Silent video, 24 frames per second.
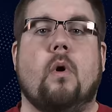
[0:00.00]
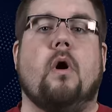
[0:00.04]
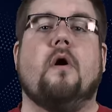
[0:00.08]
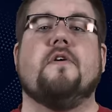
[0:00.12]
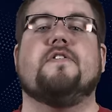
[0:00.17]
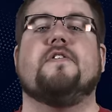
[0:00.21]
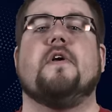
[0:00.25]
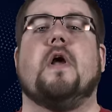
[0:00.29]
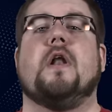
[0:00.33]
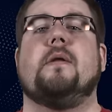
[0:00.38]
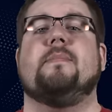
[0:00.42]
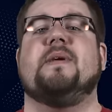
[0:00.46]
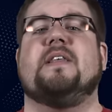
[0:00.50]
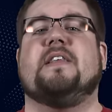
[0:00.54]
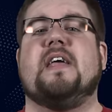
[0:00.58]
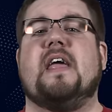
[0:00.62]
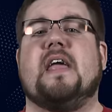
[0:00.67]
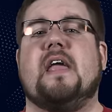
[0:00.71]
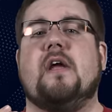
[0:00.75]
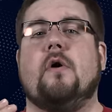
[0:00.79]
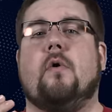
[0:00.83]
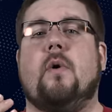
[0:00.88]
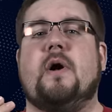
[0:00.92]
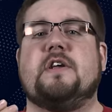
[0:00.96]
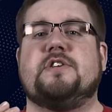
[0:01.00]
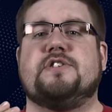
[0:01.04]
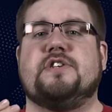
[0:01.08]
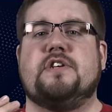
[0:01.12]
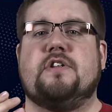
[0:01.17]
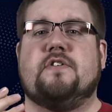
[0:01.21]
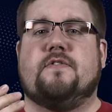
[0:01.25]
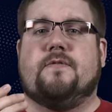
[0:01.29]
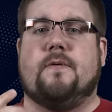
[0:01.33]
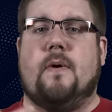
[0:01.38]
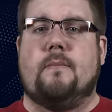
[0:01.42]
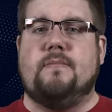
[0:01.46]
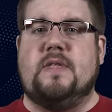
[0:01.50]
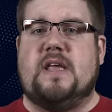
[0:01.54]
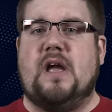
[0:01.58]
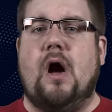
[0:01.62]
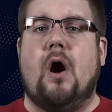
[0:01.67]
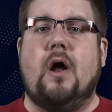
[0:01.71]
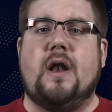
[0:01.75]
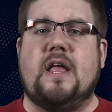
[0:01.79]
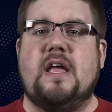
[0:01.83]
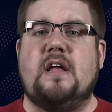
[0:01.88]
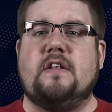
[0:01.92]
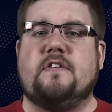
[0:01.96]
We're also going to be taking questions from the
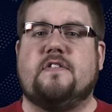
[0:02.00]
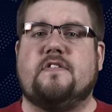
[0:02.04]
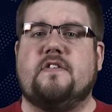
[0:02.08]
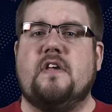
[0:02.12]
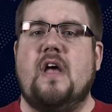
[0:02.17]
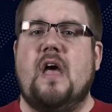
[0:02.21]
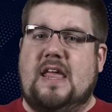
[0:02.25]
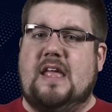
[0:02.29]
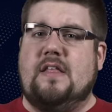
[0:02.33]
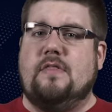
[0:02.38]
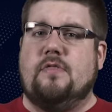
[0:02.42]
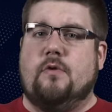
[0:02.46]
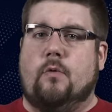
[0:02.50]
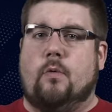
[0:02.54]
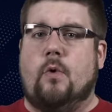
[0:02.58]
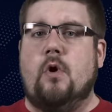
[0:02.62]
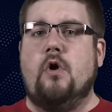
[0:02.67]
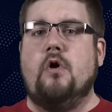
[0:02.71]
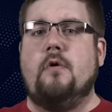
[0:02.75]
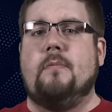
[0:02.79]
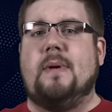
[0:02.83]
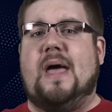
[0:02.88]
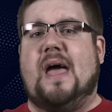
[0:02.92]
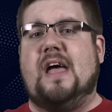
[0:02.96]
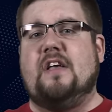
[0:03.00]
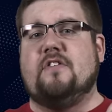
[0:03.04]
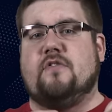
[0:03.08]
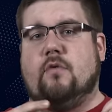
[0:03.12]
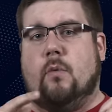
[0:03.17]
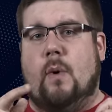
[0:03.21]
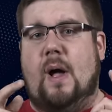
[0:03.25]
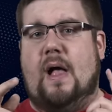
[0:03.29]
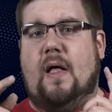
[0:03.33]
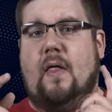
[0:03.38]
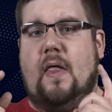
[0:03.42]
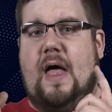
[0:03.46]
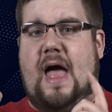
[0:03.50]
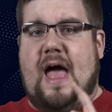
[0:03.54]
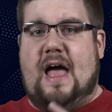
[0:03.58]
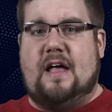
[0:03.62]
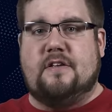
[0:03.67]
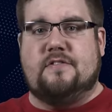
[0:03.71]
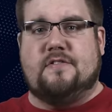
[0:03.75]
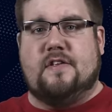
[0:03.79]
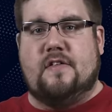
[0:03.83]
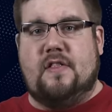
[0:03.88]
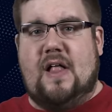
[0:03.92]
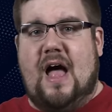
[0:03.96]
audience in the room as well
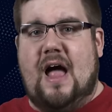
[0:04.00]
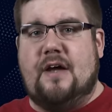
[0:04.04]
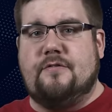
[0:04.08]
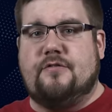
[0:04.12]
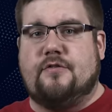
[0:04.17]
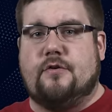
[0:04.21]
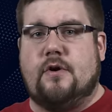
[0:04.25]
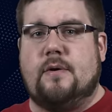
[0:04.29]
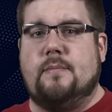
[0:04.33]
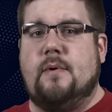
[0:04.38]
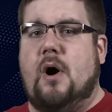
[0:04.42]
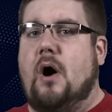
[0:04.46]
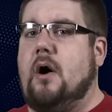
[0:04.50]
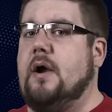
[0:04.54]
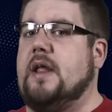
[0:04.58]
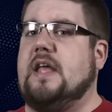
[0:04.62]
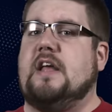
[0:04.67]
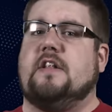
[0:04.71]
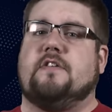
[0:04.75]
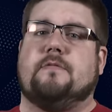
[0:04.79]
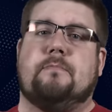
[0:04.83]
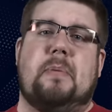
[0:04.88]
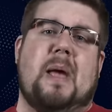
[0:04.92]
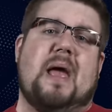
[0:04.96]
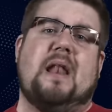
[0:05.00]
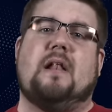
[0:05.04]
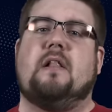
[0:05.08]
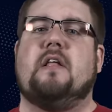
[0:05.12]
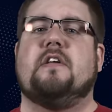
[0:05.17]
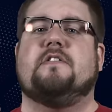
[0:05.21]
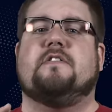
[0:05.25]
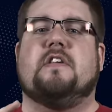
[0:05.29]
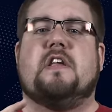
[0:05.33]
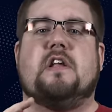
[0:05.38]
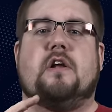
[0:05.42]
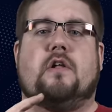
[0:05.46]
as the live stream audience. Panelists